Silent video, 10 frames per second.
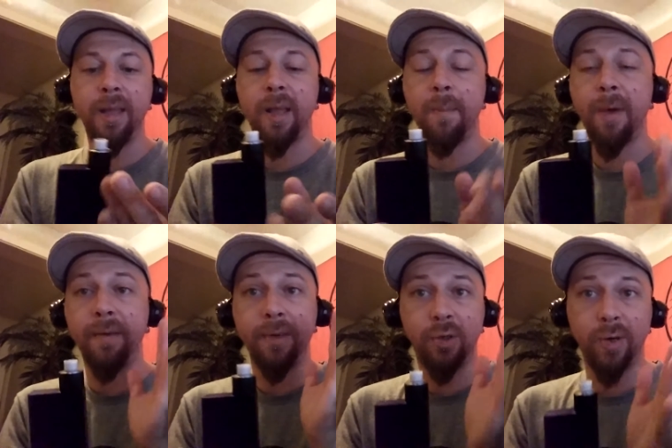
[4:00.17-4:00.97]
think they might
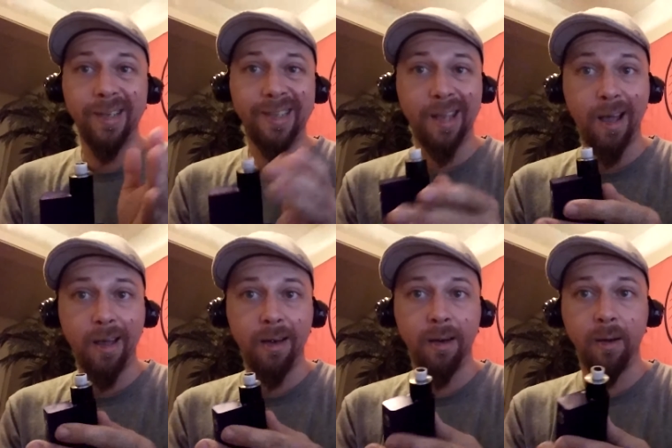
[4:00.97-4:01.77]
have addressed
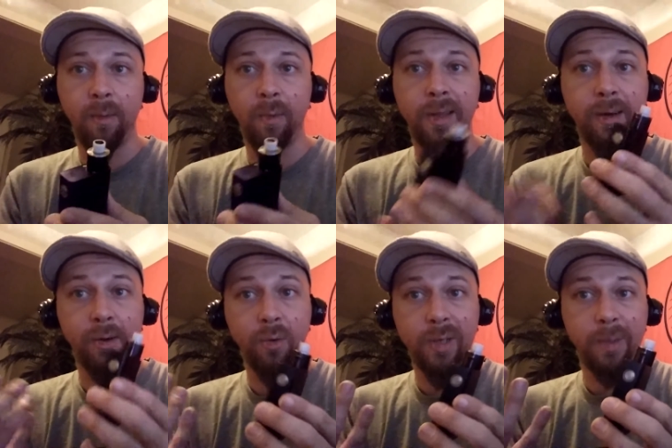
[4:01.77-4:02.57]
that with their
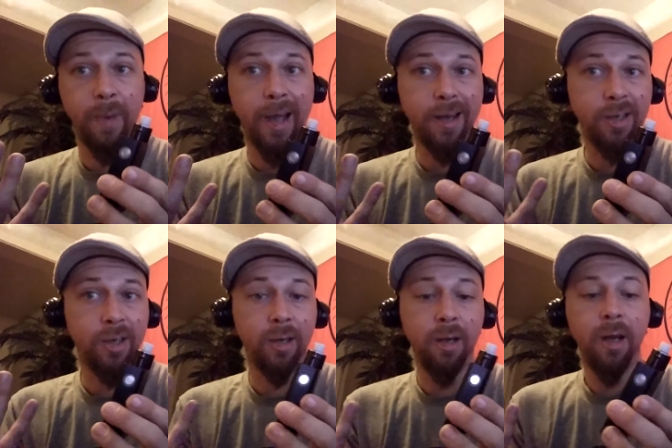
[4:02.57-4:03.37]
newest batch.